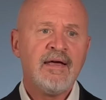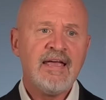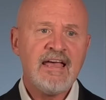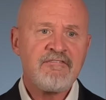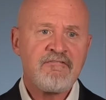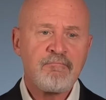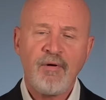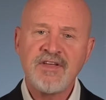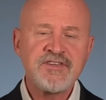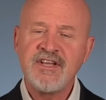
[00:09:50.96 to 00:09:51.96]
If
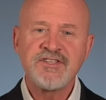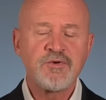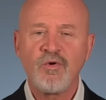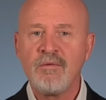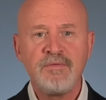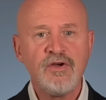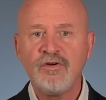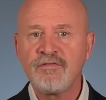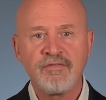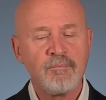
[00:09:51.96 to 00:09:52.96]
presidents were
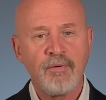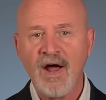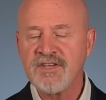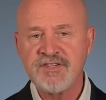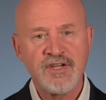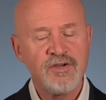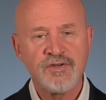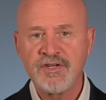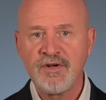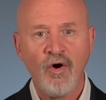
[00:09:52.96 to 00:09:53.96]
immune from
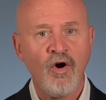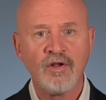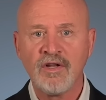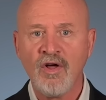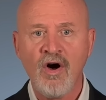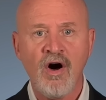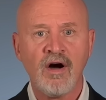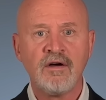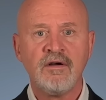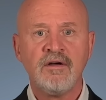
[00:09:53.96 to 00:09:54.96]
prosecution all along,